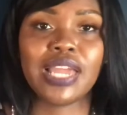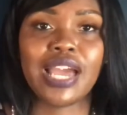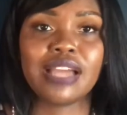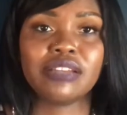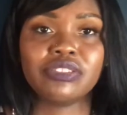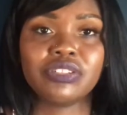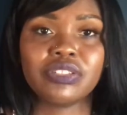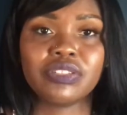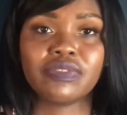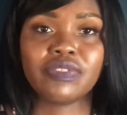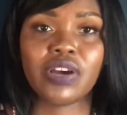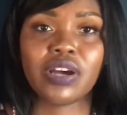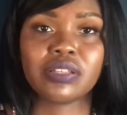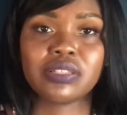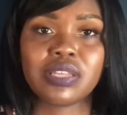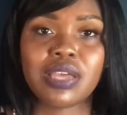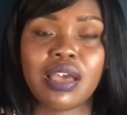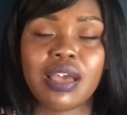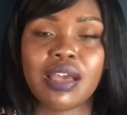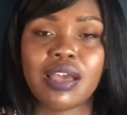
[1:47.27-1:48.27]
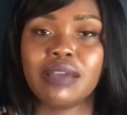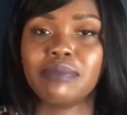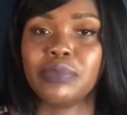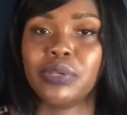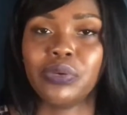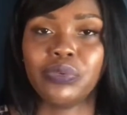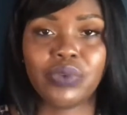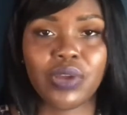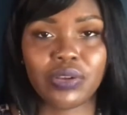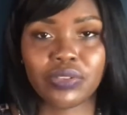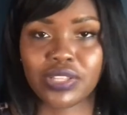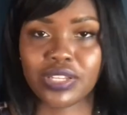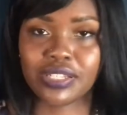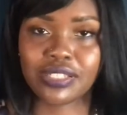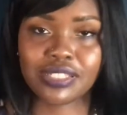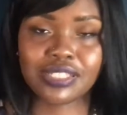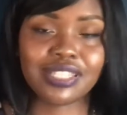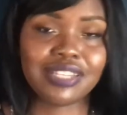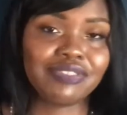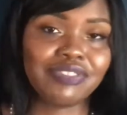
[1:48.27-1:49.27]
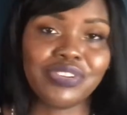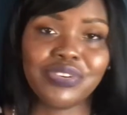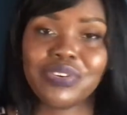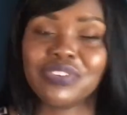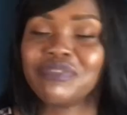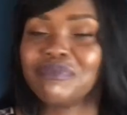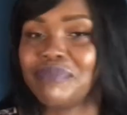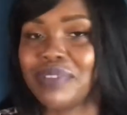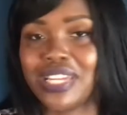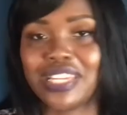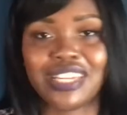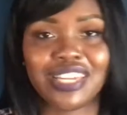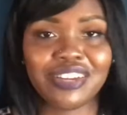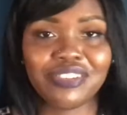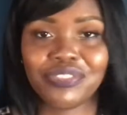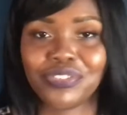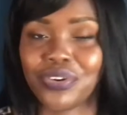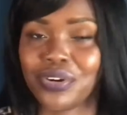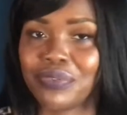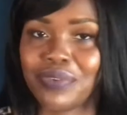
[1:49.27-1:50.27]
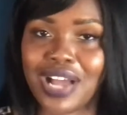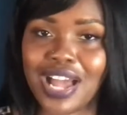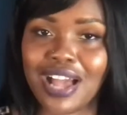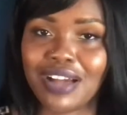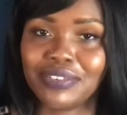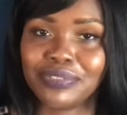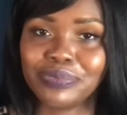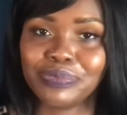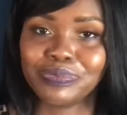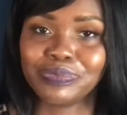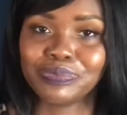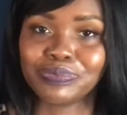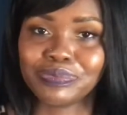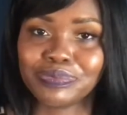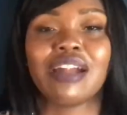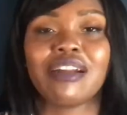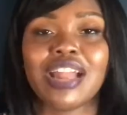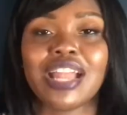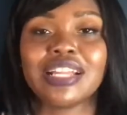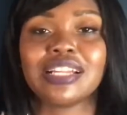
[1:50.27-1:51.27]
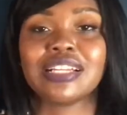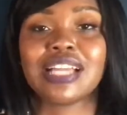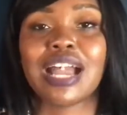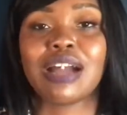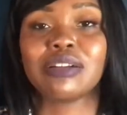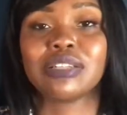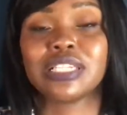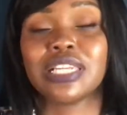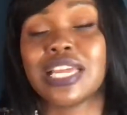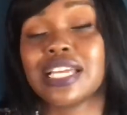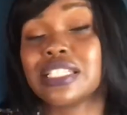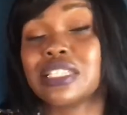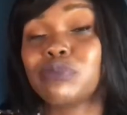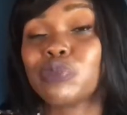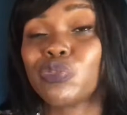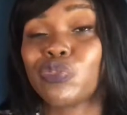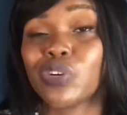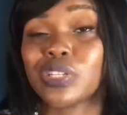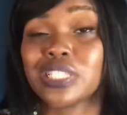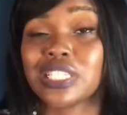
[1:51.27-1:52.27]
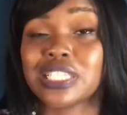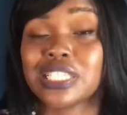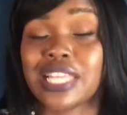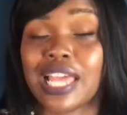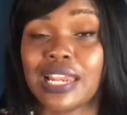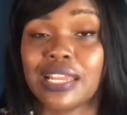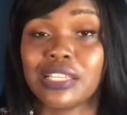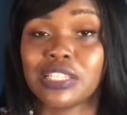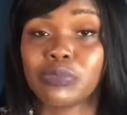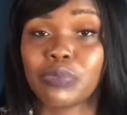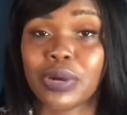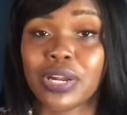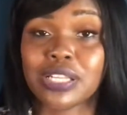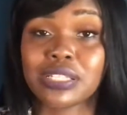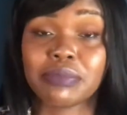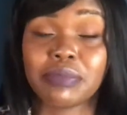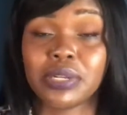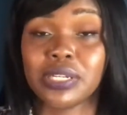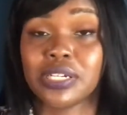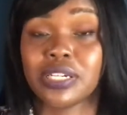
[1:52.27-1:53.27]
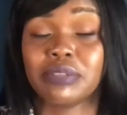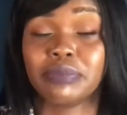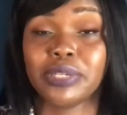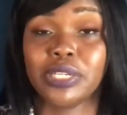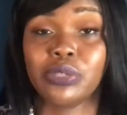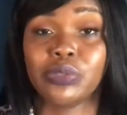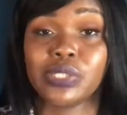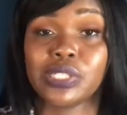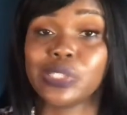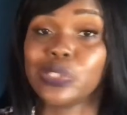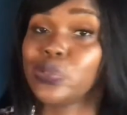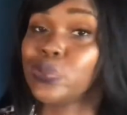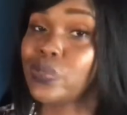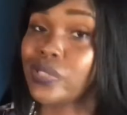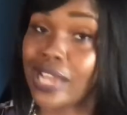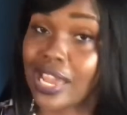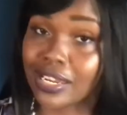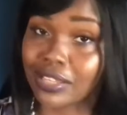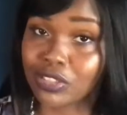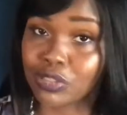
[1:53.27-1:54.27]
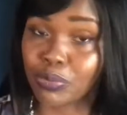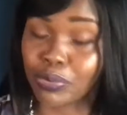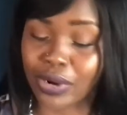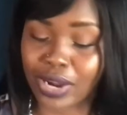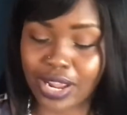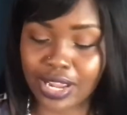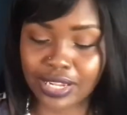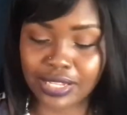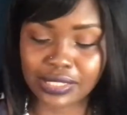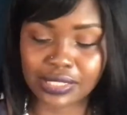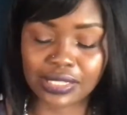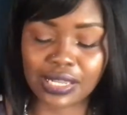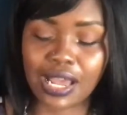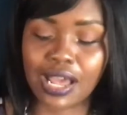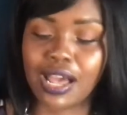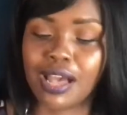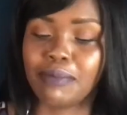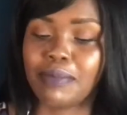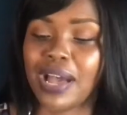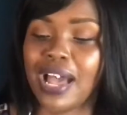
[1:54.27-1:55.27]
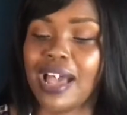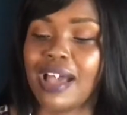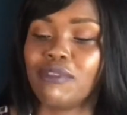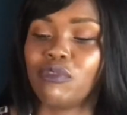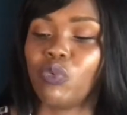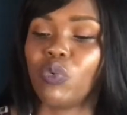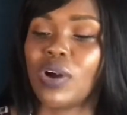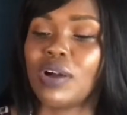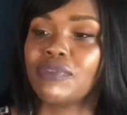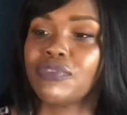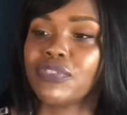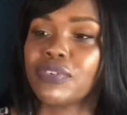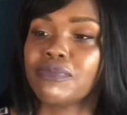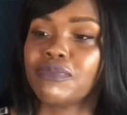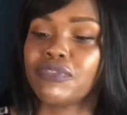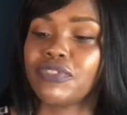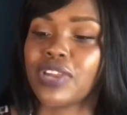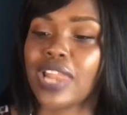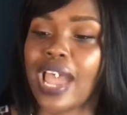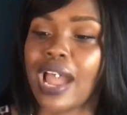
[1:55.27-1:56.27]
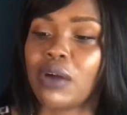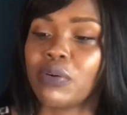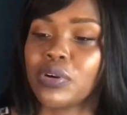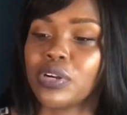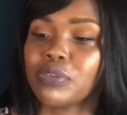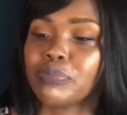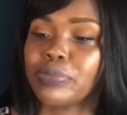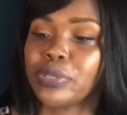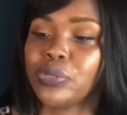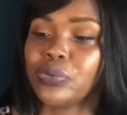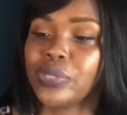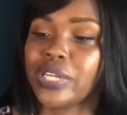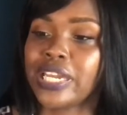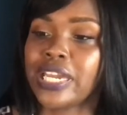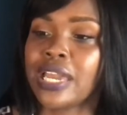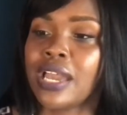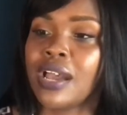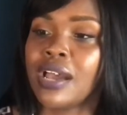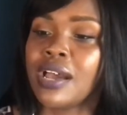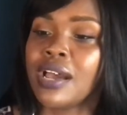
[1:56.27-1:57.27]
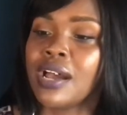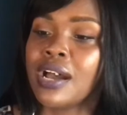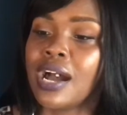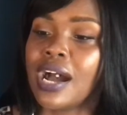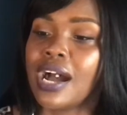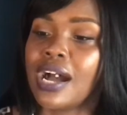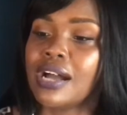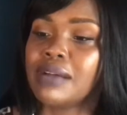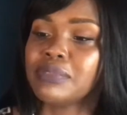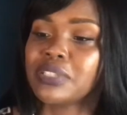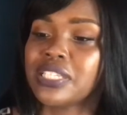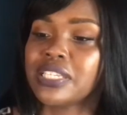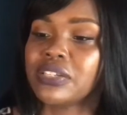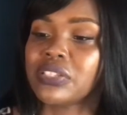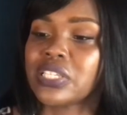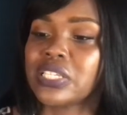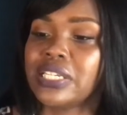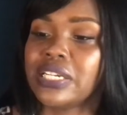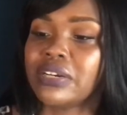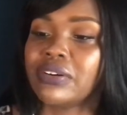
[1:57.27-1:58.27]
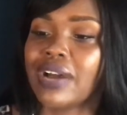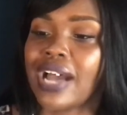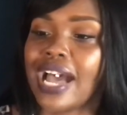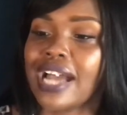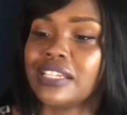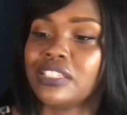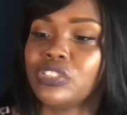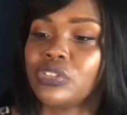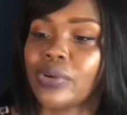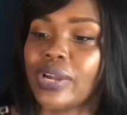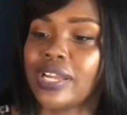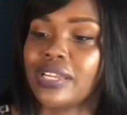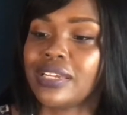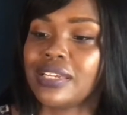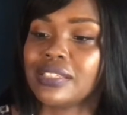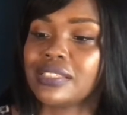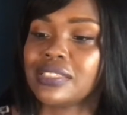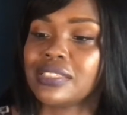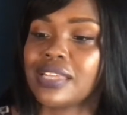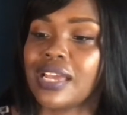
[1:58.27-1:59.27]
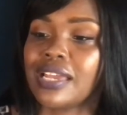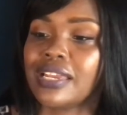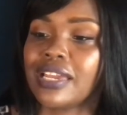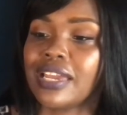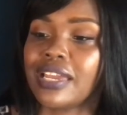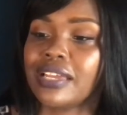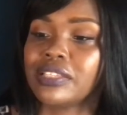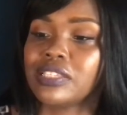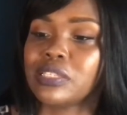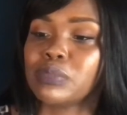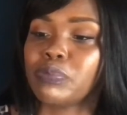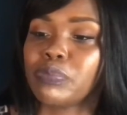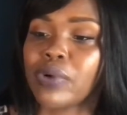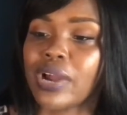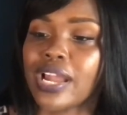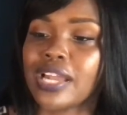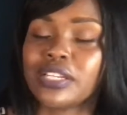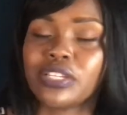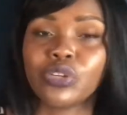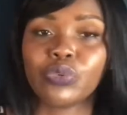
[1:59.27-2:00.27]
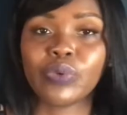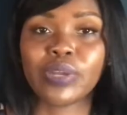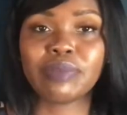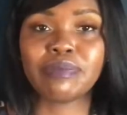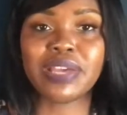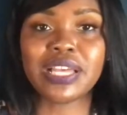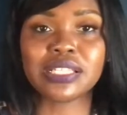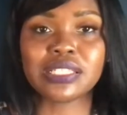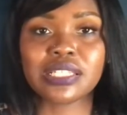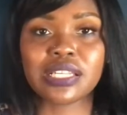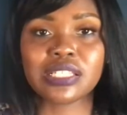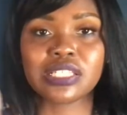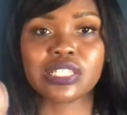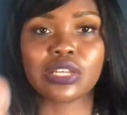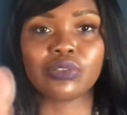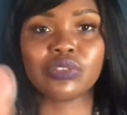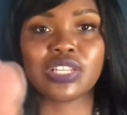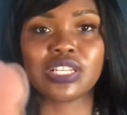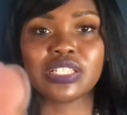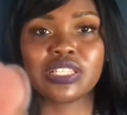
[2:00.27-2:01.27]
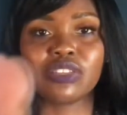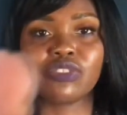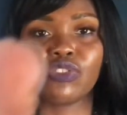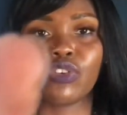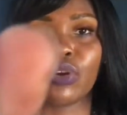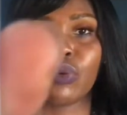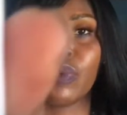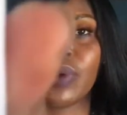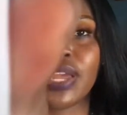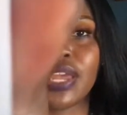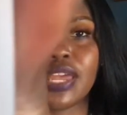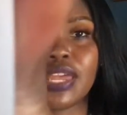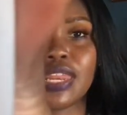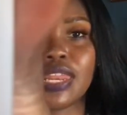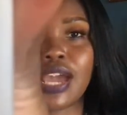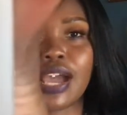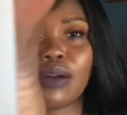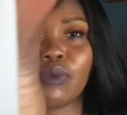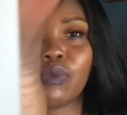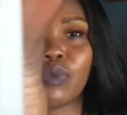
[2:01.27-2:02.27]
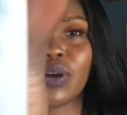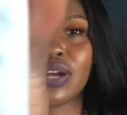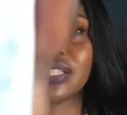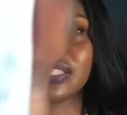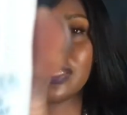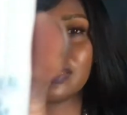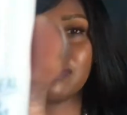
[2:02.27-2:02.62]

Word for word: lashes of all time. You know this if you have been here for a while. All right, let's move on to setting sprays. I'm only going to be using 2 setting sprays. I have one from Flower Beauty, Seal the Deal Hydrating Setting Spray Dewy Mist. So this is for when I want